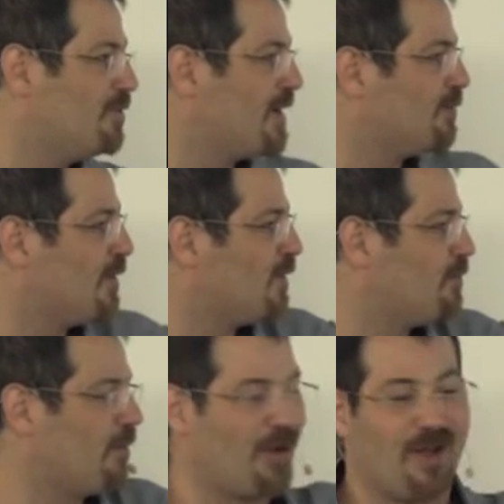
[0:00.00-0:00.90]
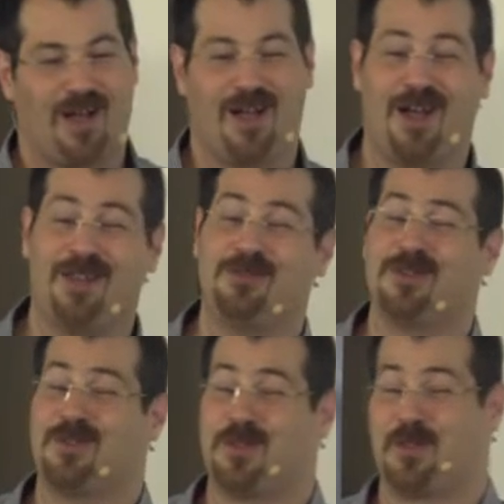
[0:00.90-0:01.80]
bandwidth of about
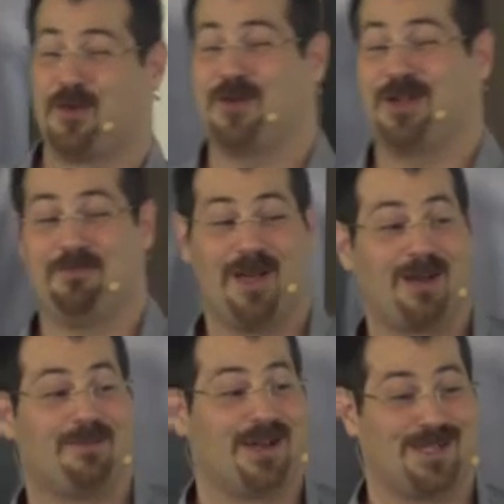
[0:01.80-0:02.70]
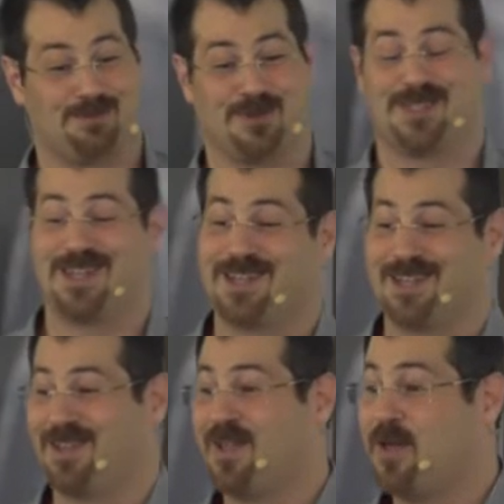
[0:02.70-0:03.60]
130 megabytes per
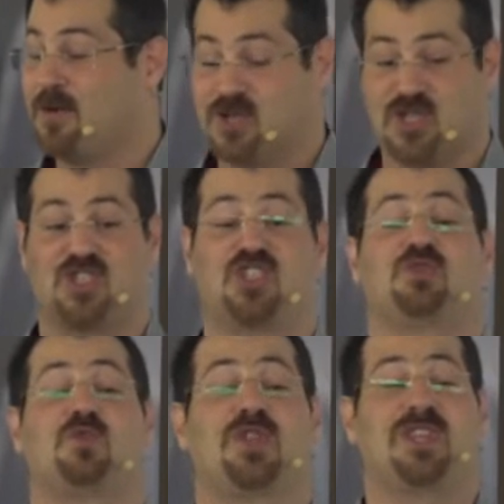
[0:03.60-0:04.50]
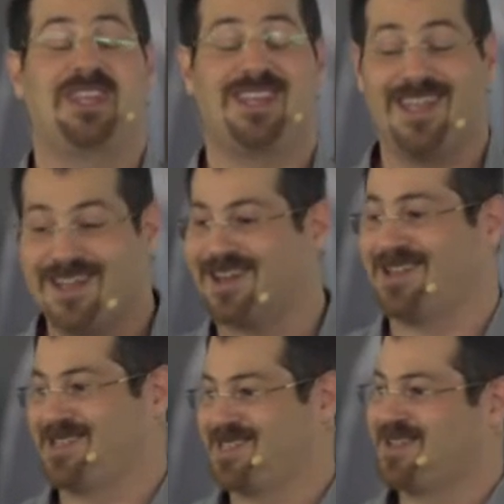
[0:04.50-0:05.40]
second, which is just
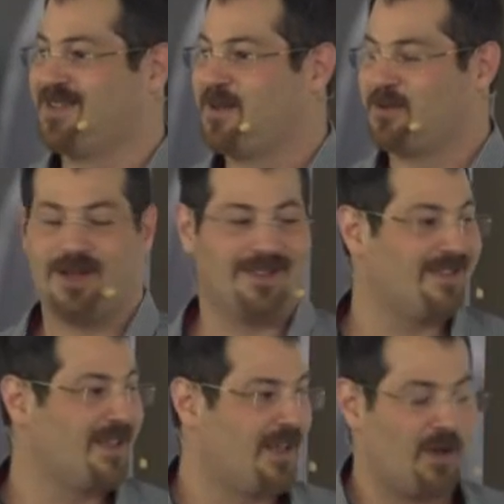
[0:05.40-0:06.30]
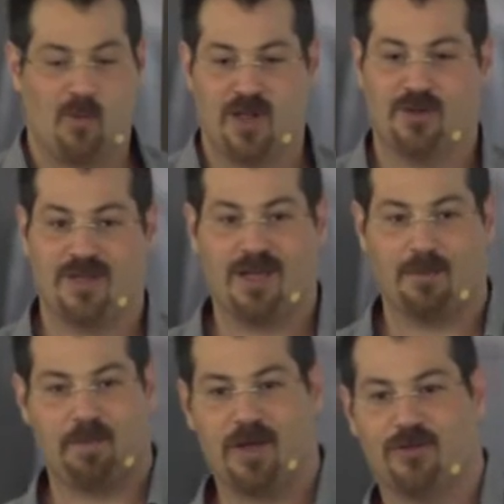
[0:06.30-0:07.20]
ridiculous, right? When you take a
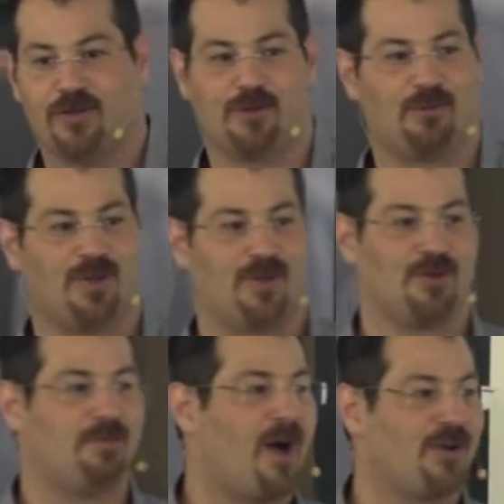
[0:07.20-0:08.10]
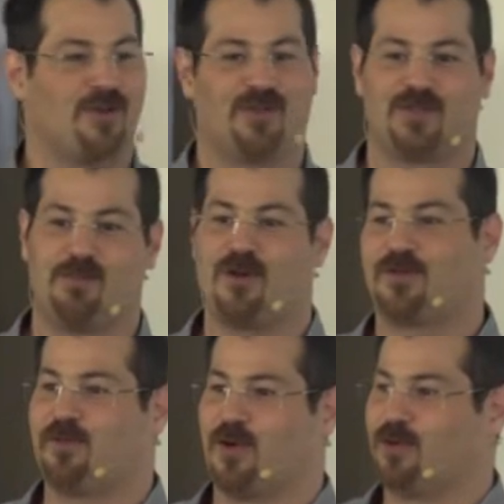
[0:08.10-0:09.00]
picture with your modern
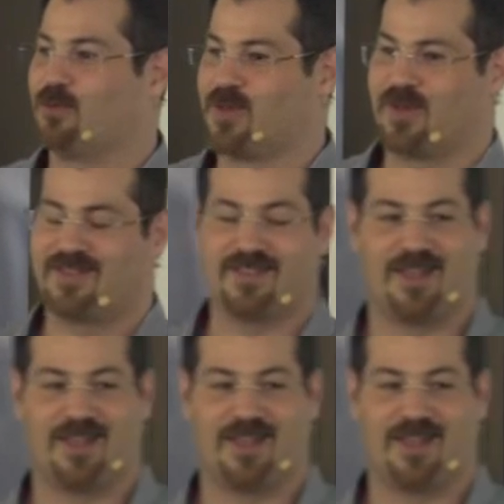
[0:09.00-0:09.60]
smartphone with its